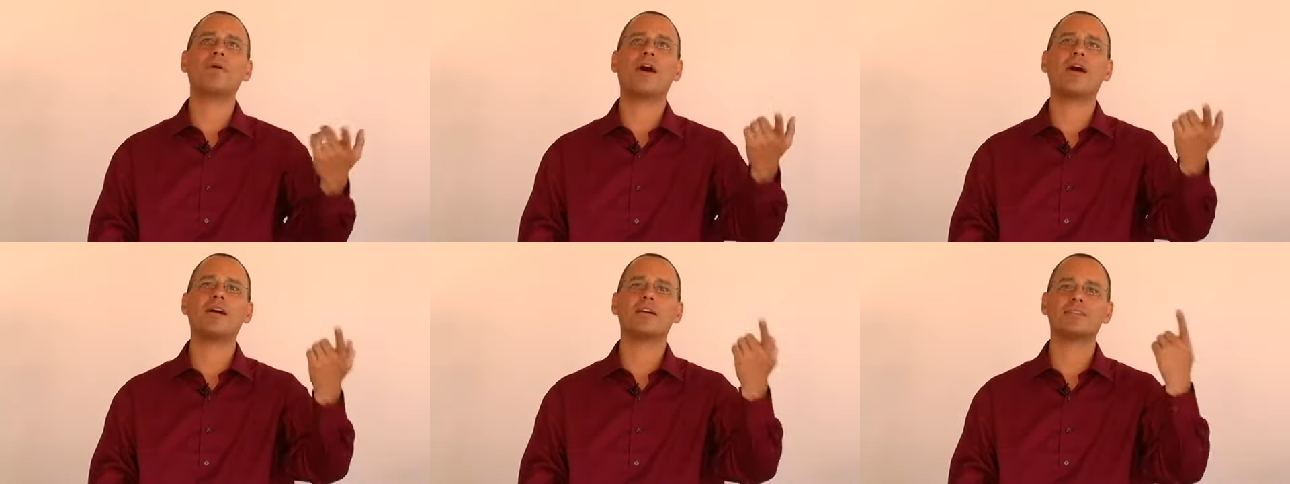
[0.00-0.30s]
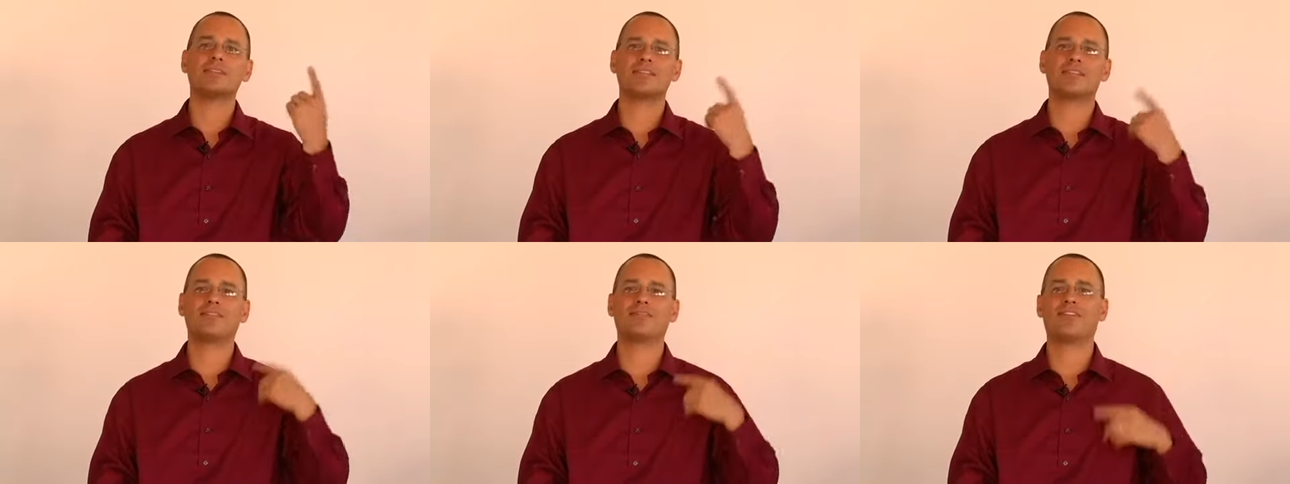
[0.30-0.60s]

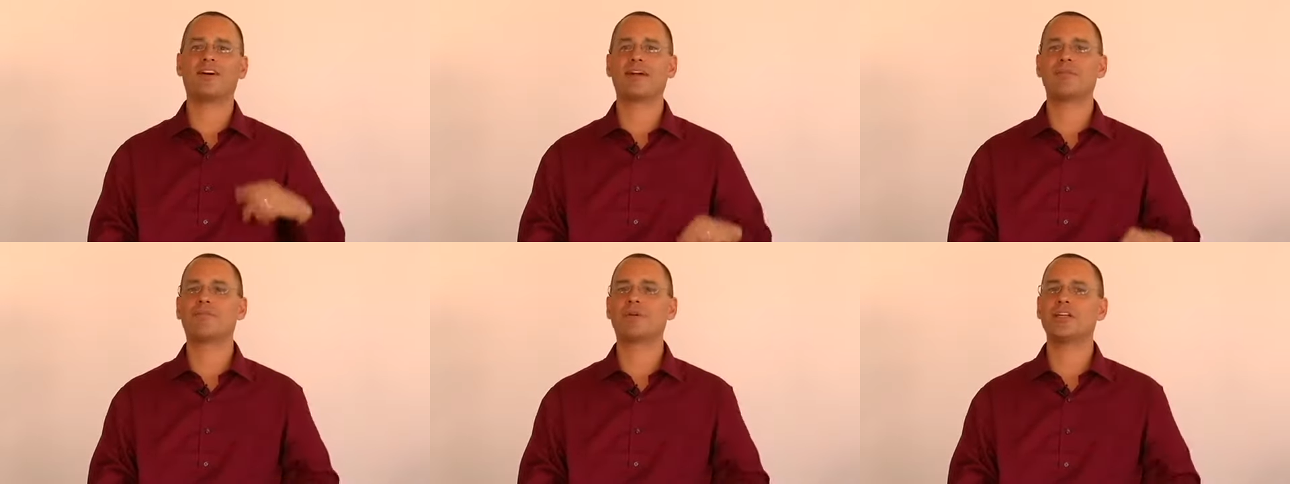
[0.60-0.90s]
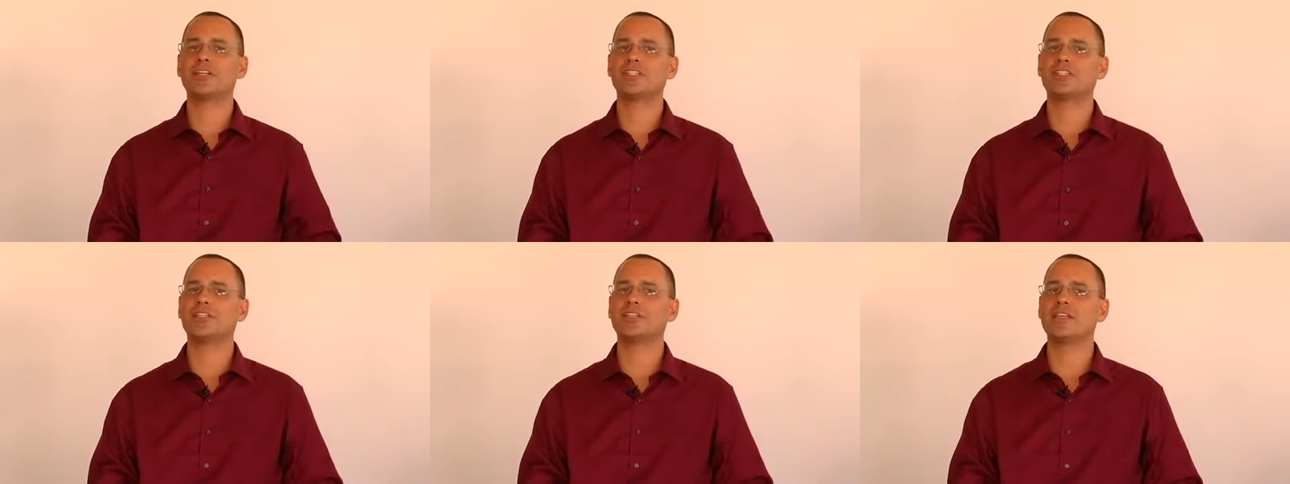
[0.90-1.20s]
positive
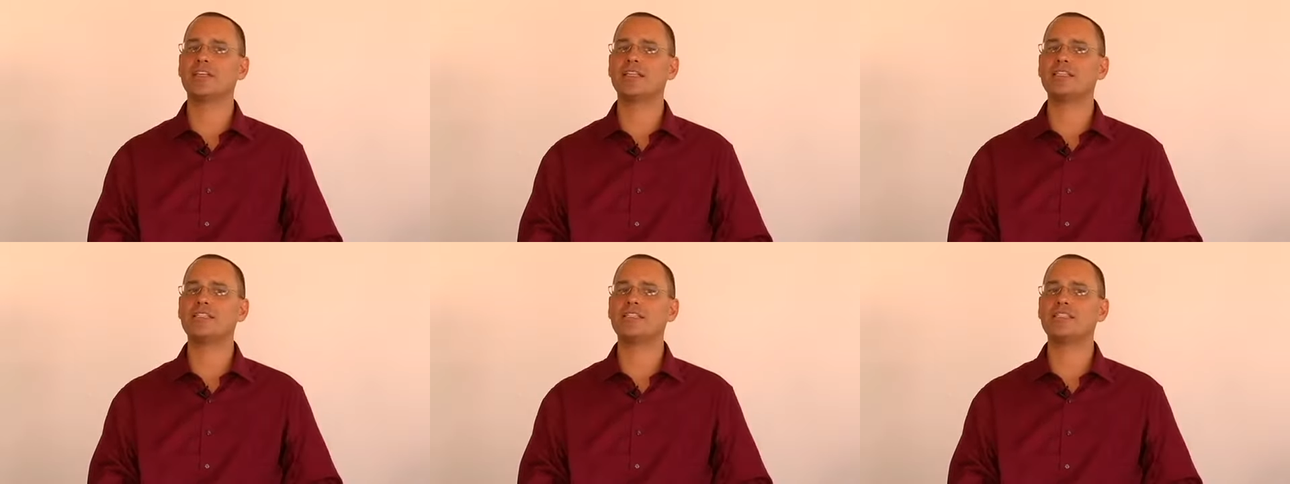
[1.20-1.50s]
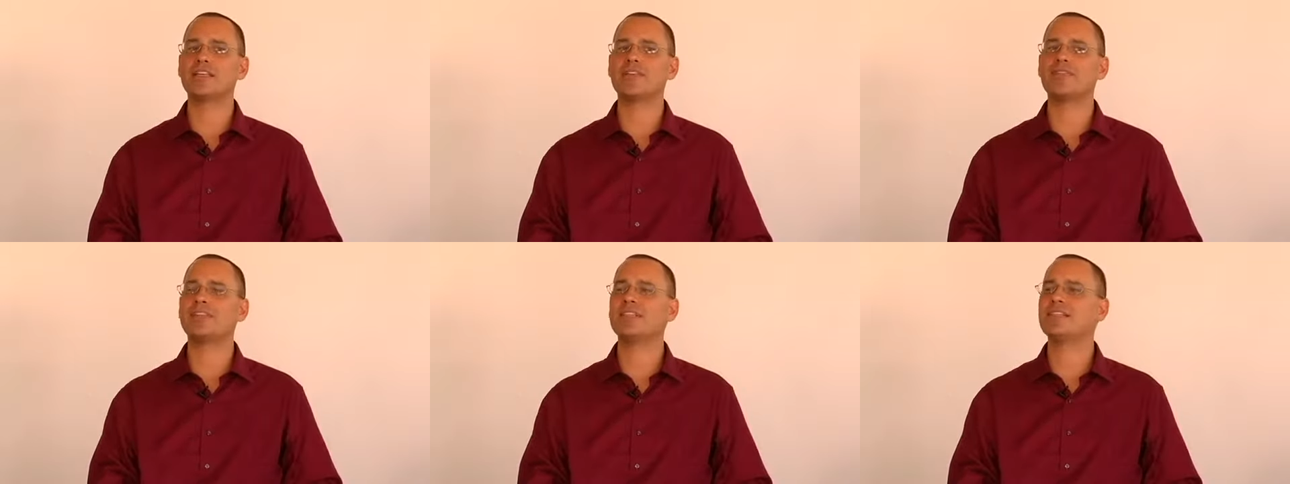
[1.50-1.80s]
vibration is
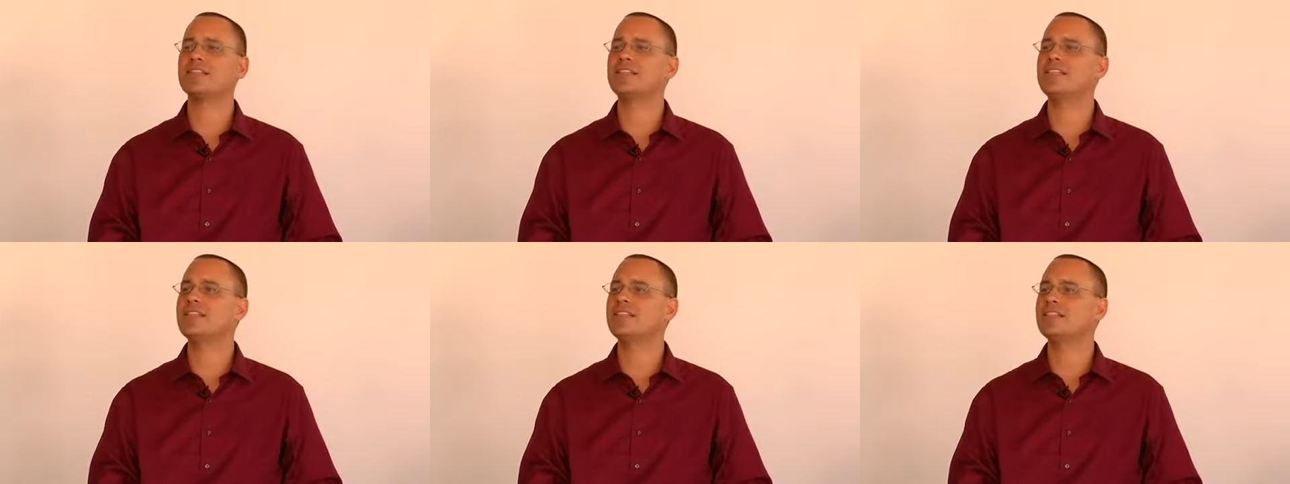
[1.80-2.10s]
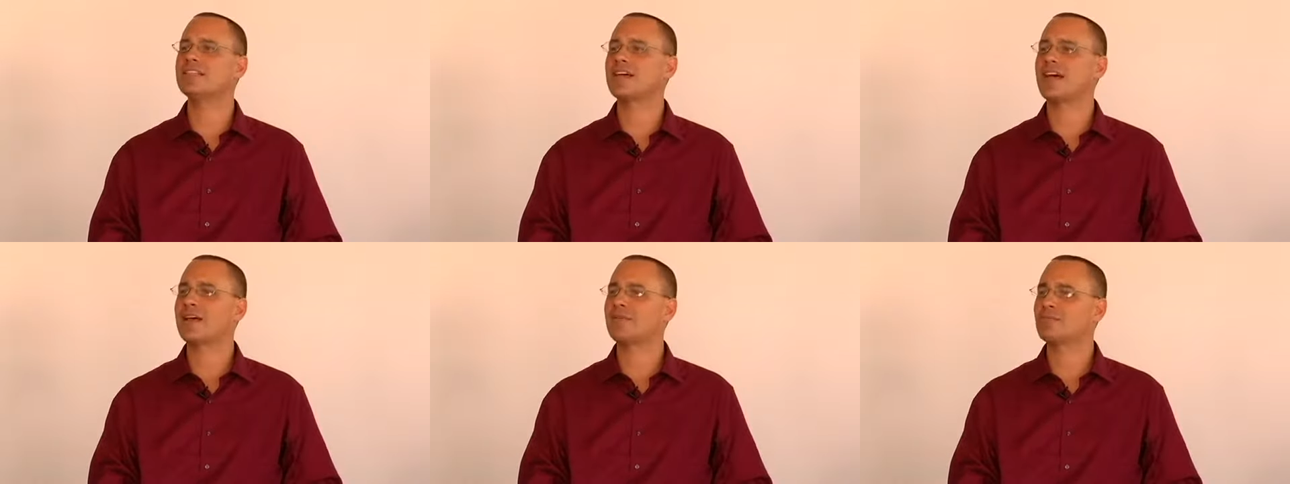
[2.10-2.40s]
17
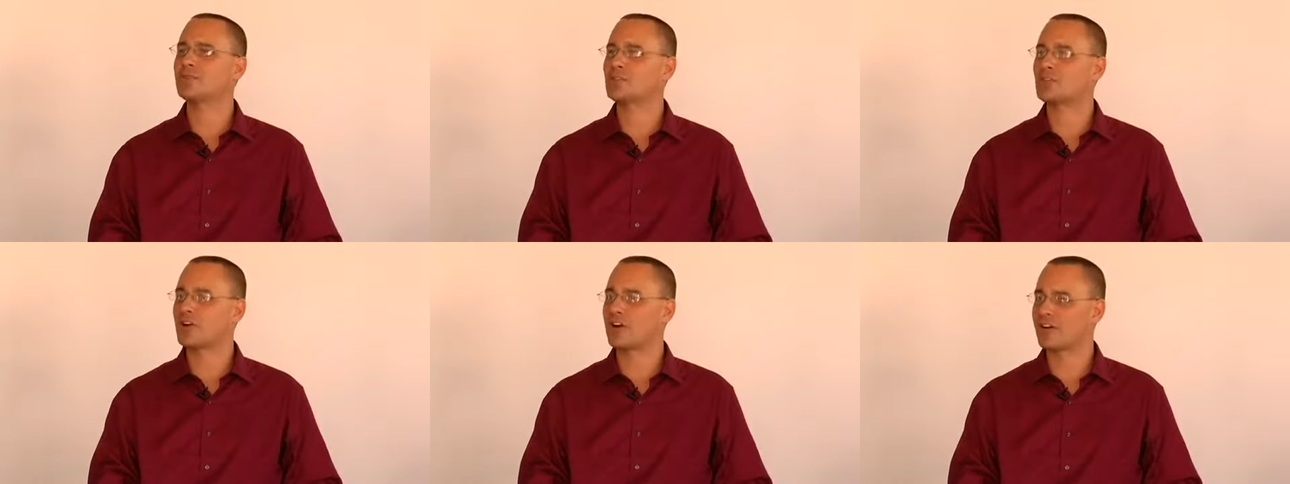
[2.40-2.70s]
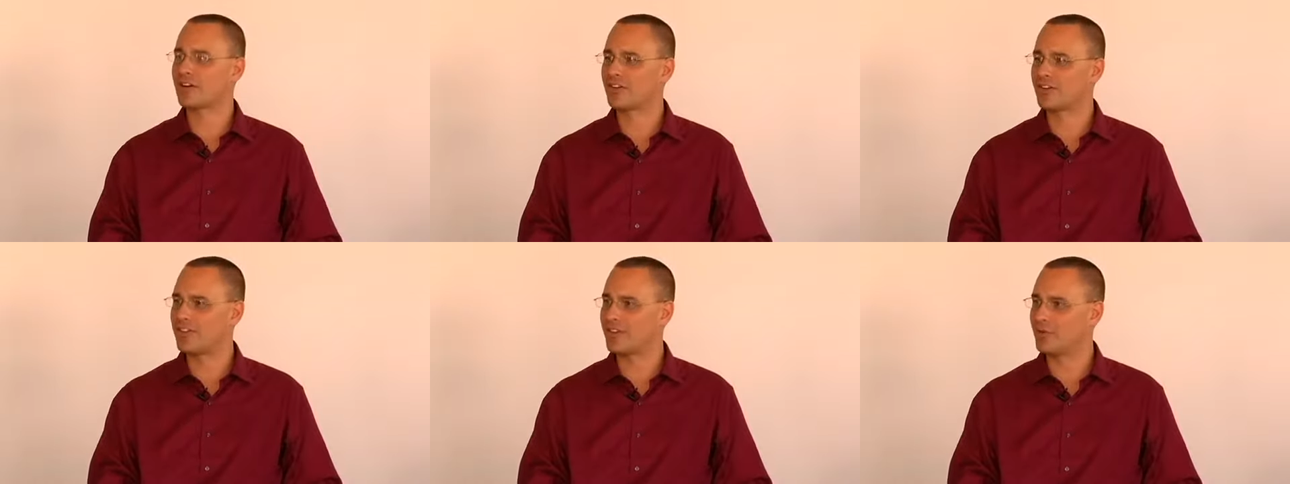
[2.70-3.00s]
times
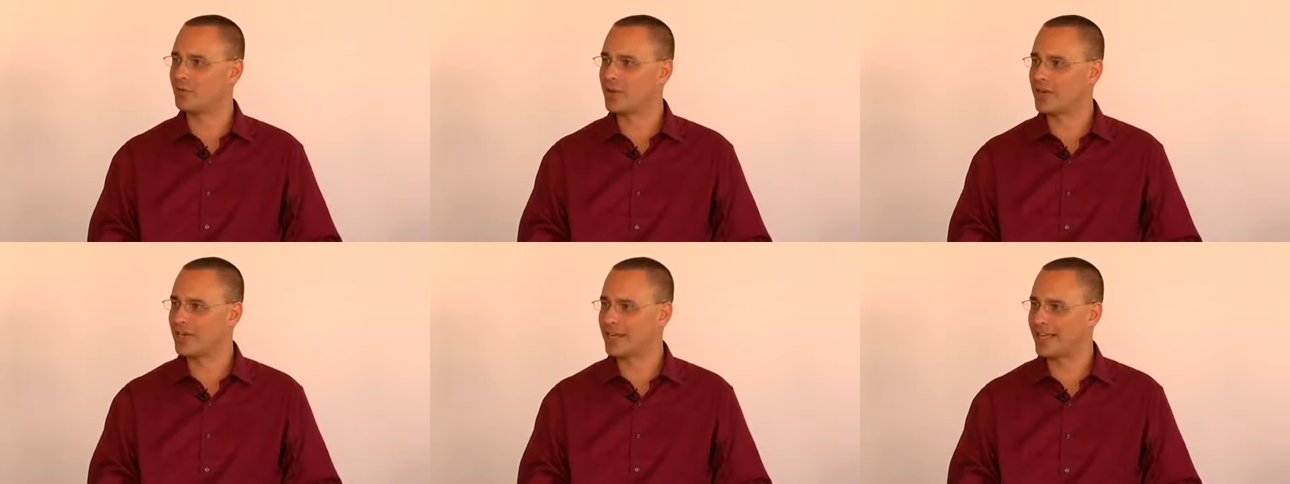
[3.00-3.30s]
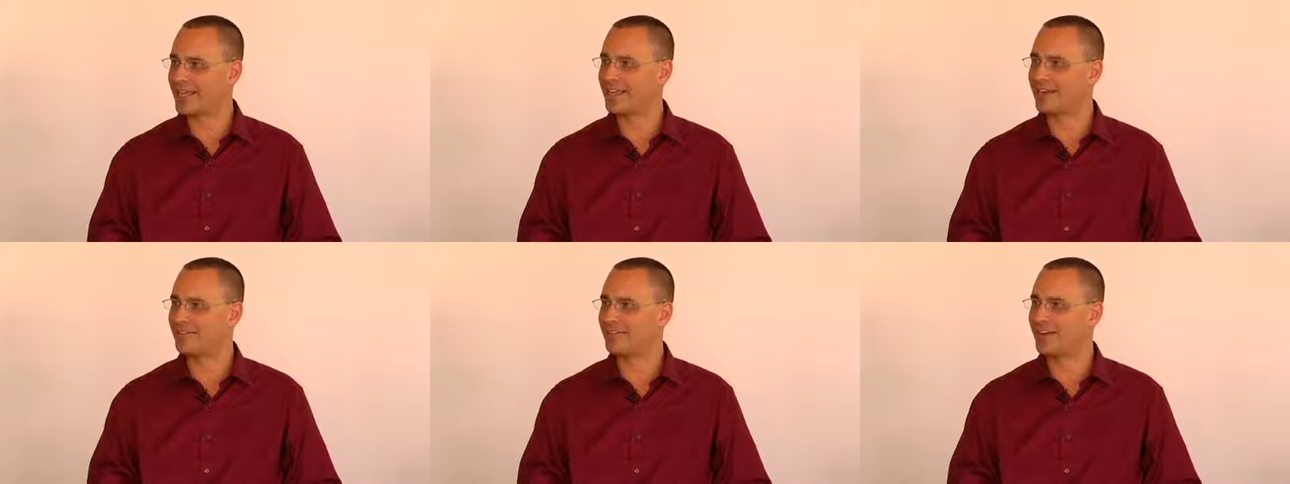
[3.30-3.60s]
stronger than one
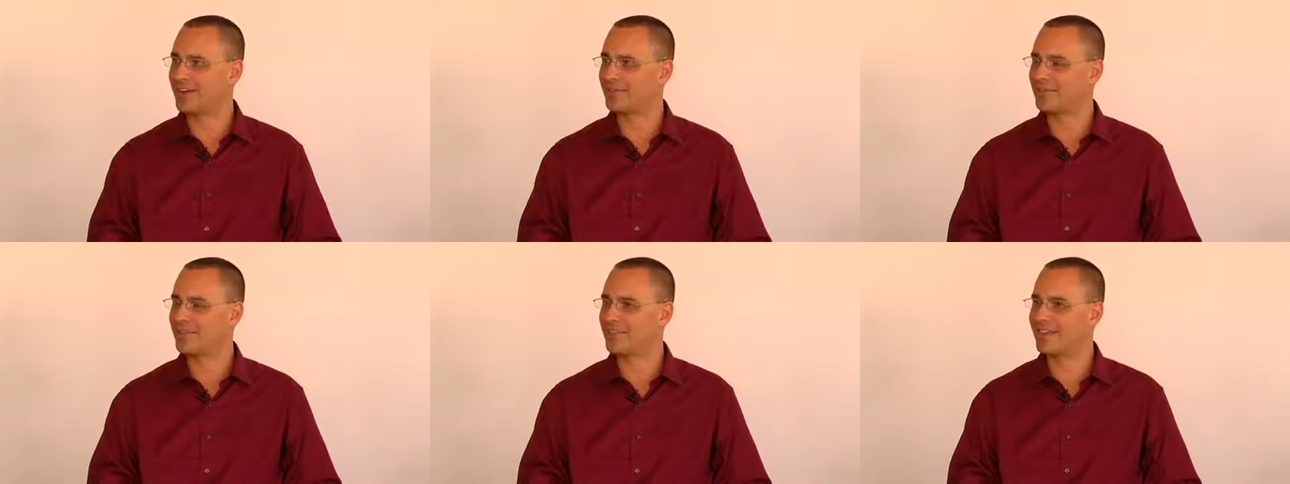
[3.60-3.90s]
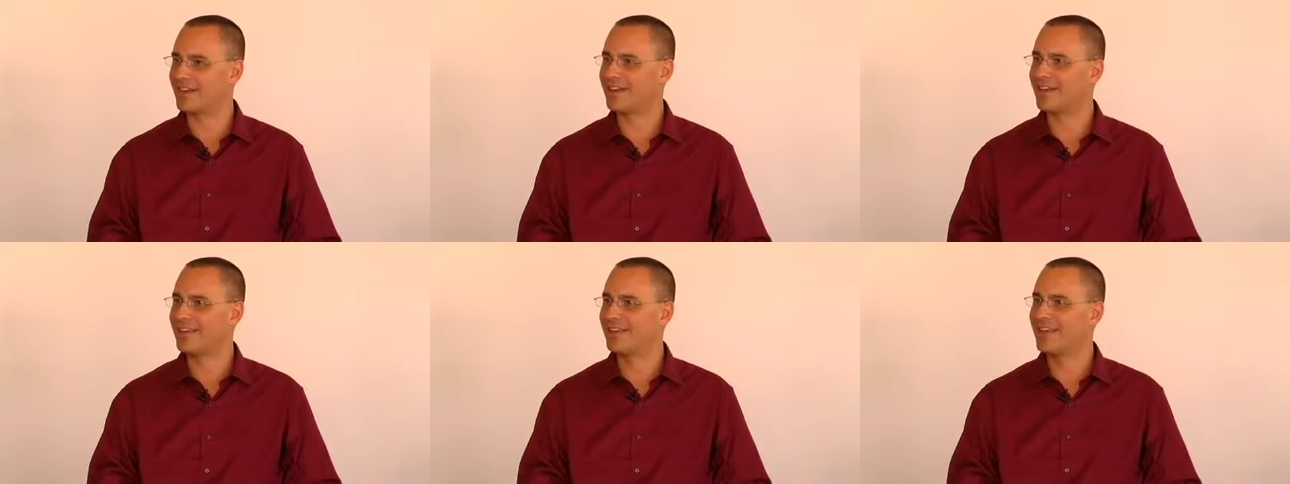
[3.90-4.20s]
negative vibration.